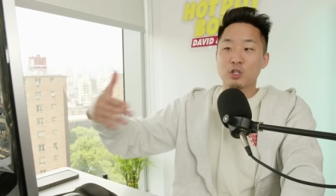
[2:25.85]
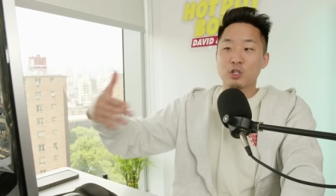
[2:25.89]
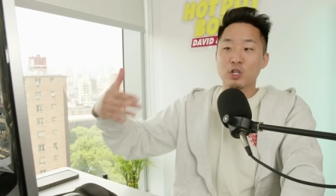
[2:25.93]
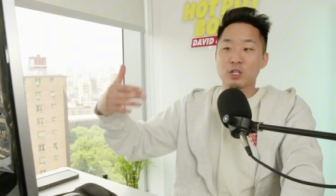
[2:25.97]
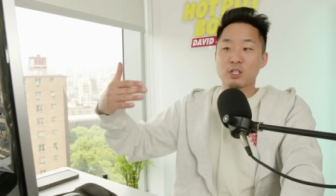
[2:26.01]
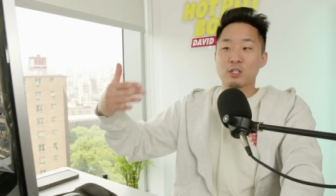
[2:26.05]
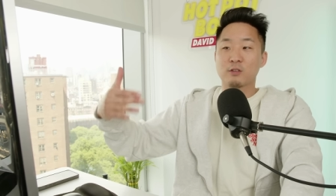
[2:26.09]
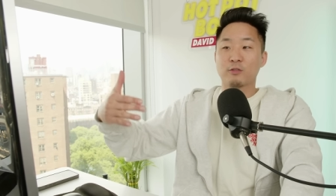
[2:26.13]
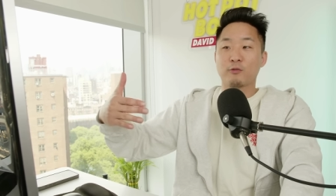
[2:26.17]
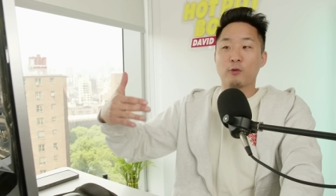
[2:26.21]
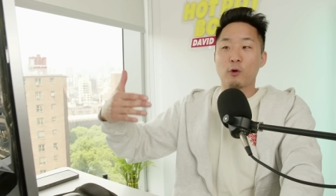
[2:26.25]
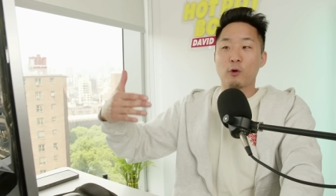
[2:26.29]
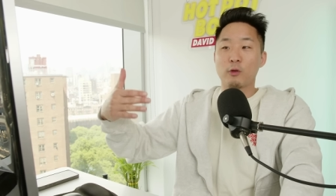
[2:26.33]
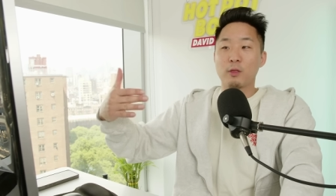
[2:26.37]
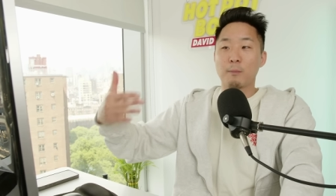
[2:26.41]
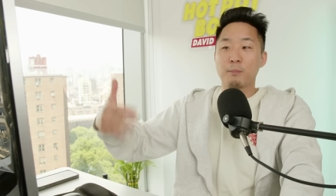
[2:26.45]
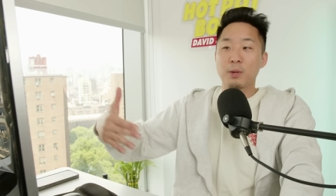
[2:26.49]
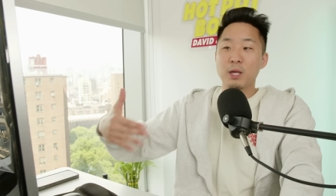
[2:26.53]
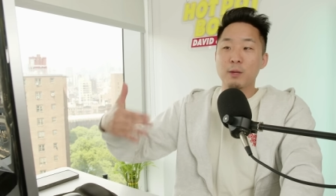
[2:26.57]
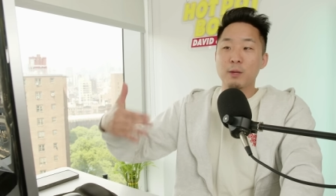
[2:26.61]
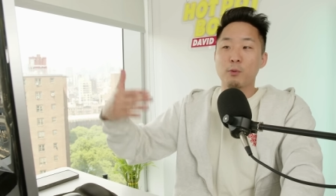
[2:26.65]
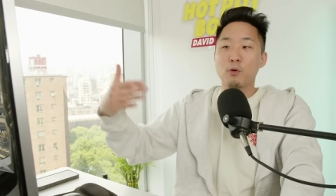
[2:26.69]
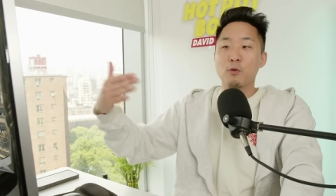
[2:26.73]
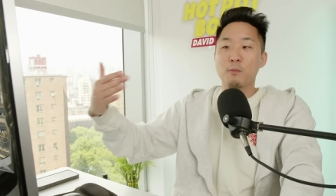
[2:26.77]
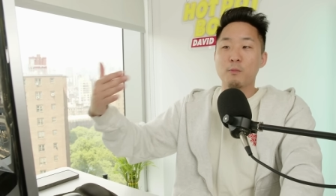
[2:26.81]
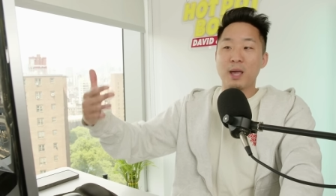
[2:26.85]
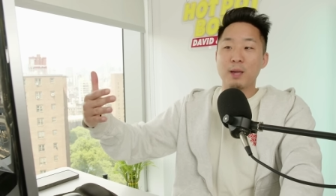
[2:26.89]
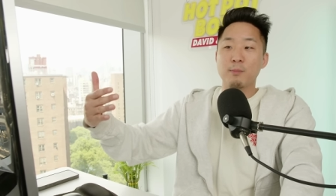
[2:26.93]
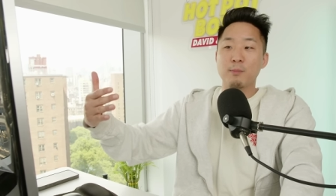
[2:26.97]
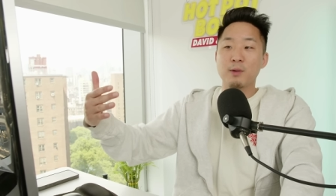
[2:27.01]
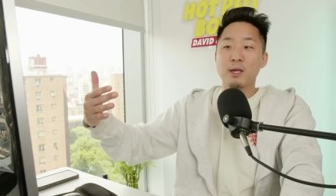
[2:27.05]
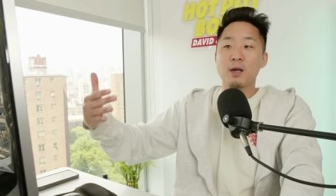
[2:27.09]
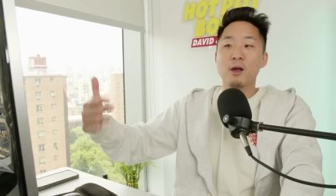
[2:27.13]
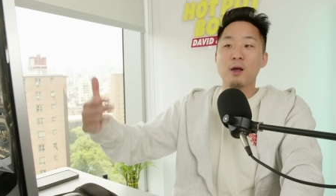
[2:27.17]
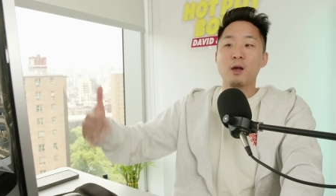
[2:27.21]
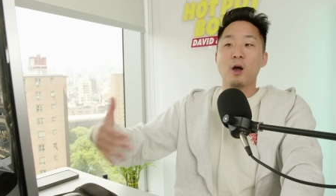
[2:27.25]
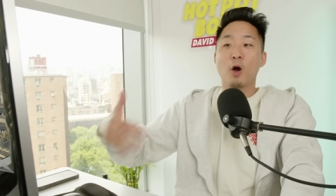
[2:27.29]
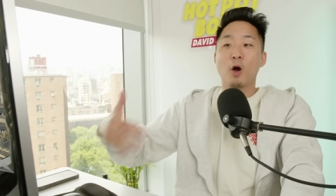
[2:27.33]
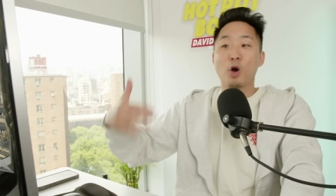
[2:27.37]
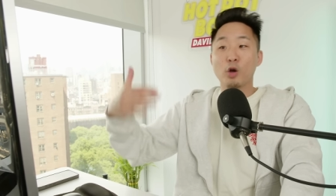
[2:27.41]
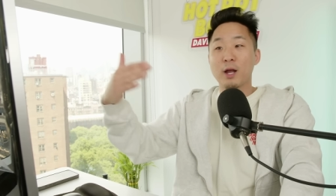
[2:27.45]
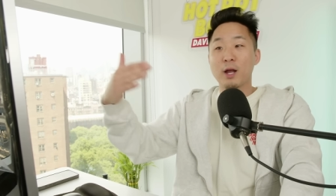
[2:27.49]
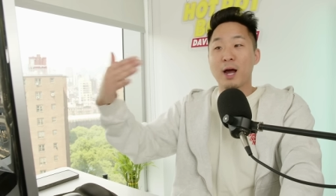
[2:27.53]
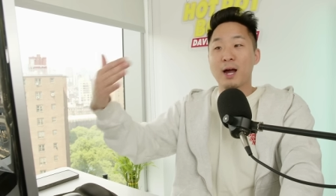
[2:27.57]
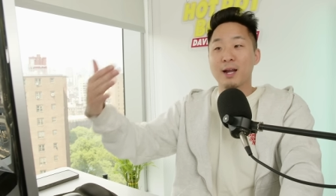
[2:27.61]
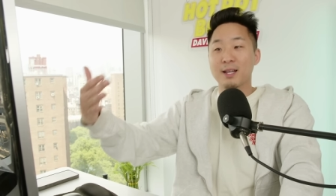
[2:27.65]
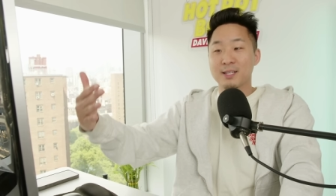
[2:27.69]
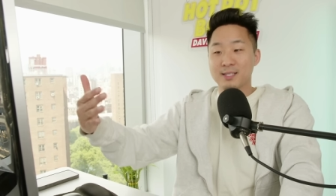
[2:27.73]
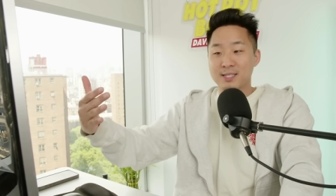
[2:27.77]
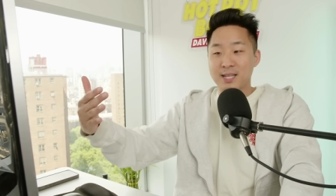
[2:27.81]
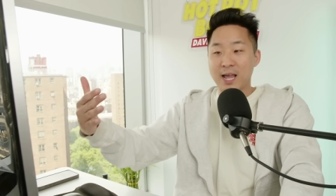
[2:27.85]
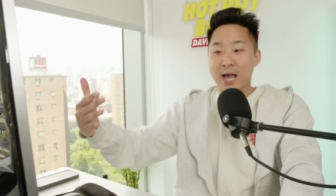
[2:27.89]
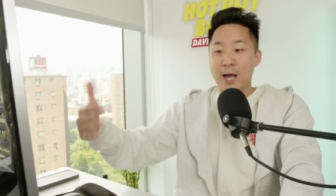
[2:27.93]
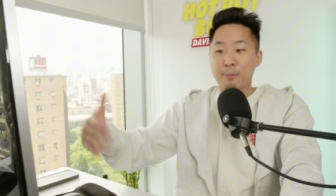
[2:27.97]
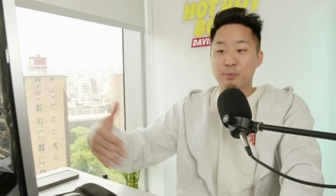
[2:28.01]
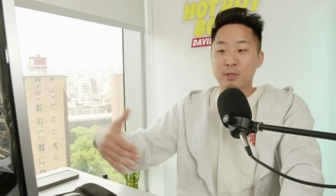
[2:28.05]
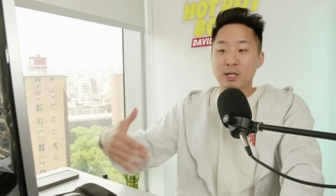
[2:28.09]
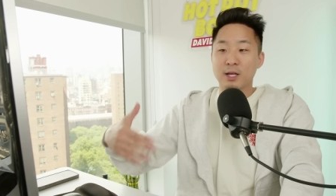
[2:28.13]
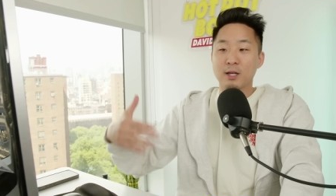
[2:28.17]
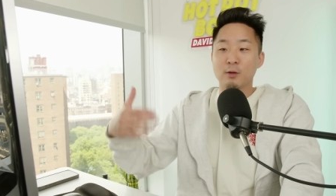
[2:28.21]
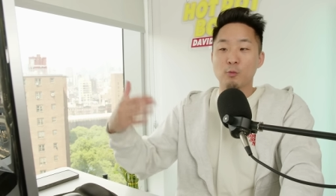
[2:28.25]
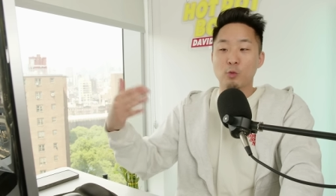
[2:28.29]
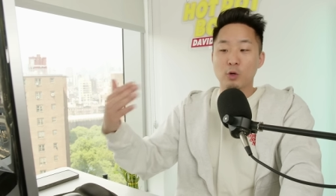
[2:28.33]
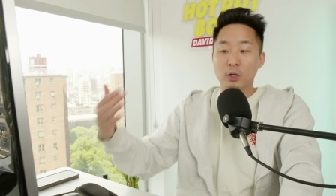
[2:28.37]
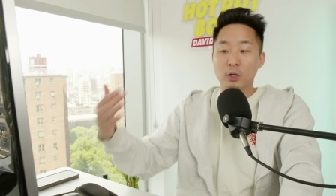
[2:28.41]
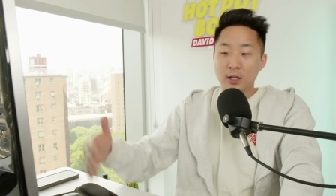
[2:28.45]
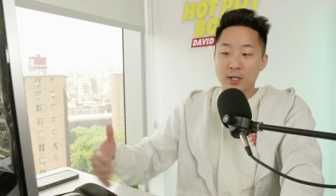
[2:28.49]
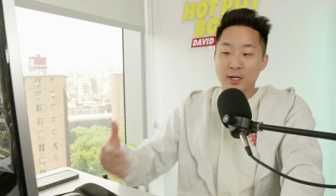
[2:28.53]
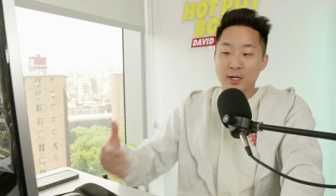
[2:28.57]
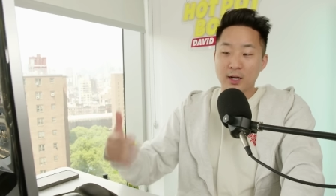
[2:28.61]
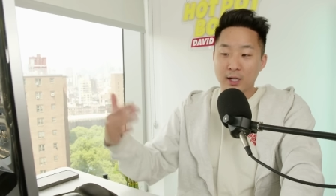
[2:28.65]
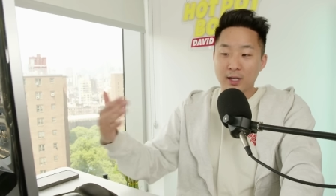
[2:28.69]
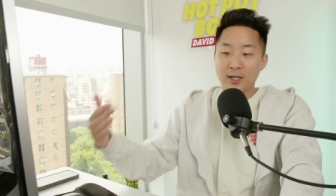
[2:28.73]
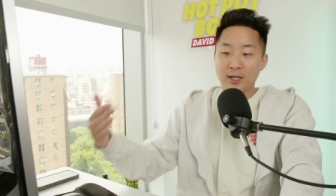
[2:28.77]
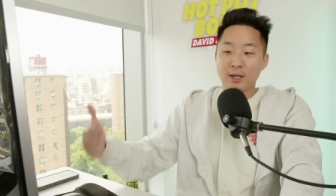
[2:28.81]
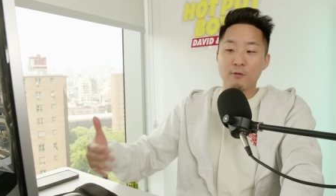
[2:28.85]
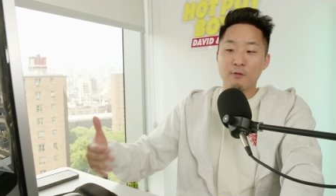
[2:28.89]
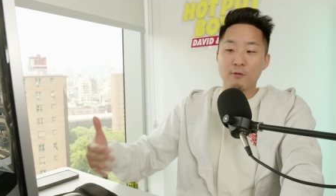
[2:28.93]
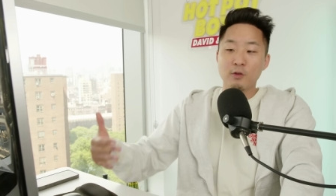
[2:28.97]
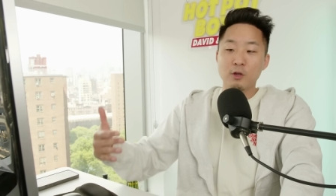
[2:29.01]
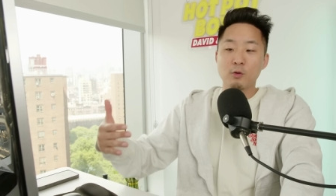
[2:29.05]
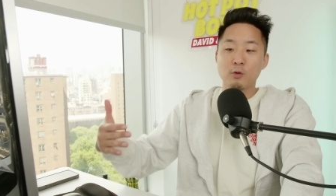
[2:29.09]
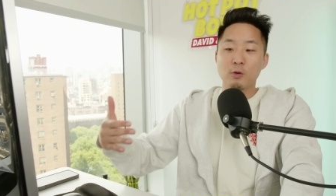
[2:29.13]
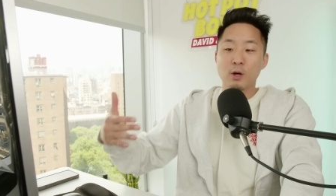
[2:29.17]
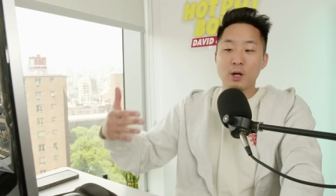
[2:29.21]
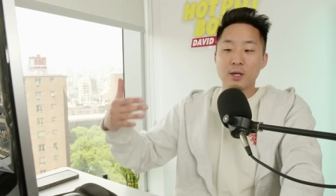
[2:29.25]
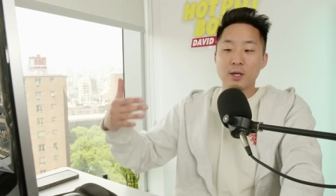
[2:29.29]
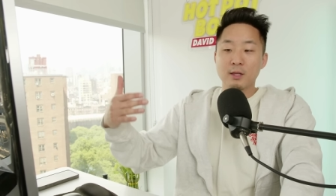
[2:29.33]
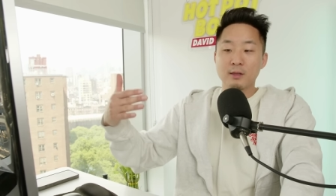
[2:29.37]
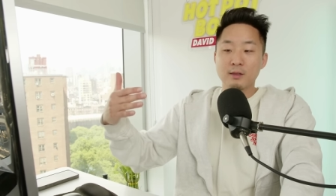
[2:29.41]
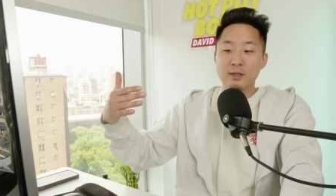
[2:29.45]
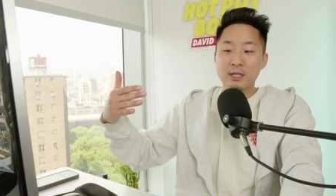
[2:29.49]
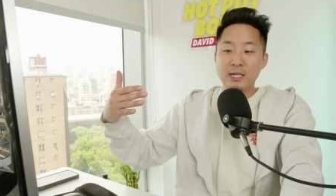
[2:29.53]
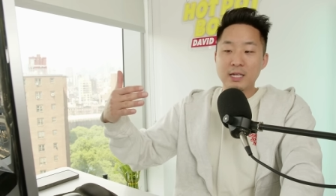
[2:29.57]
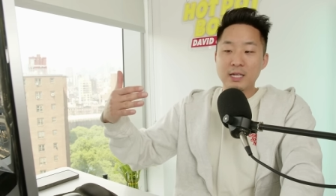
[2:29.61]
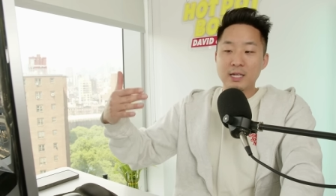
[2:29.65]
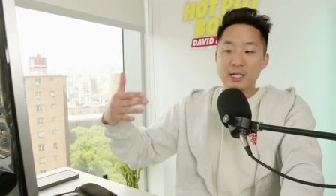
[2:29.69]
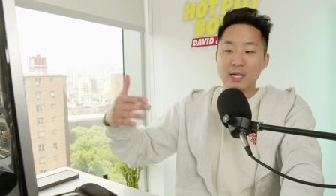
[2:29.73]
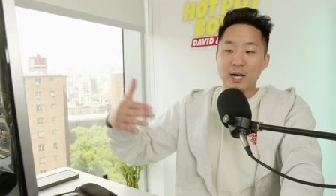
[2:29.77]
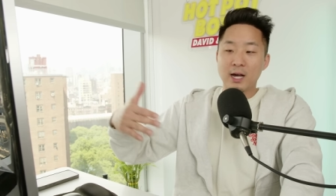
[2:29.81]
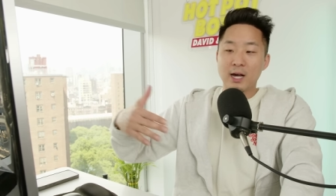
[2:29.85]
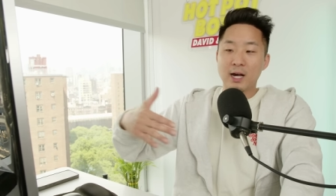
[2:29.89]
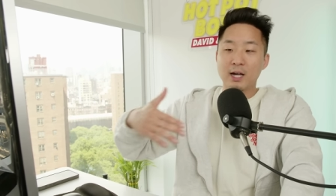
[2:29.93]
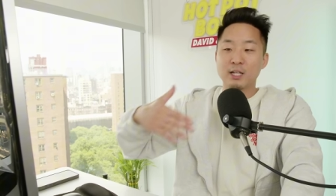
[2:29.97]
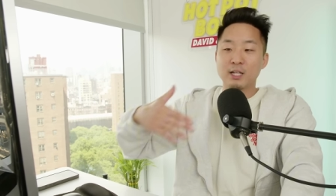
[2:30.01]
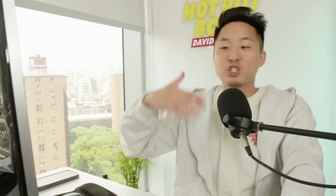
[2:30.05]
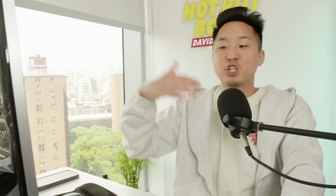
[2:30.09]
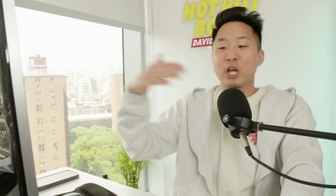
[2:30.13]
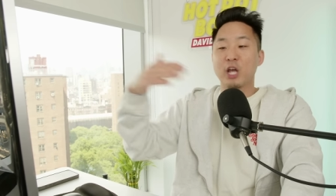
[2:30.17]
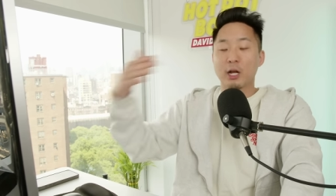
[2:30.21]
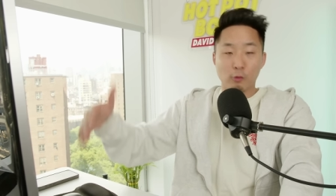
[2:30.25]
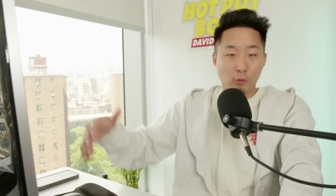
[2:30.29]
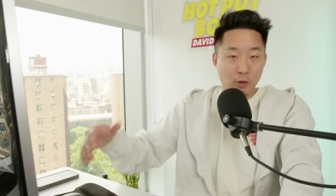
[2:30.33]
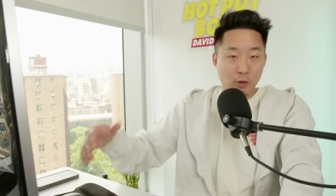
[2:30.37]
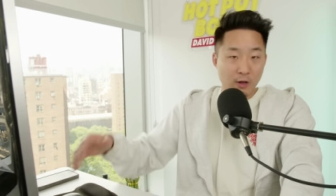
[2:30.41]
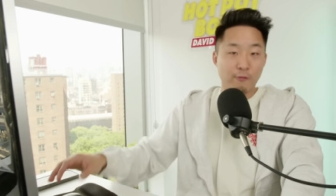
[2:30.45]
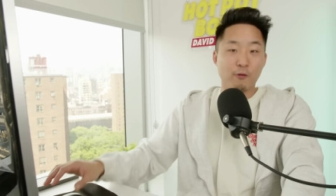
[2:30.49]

Just for the people who maybe are not as tapped in, we're going to give you the uh, general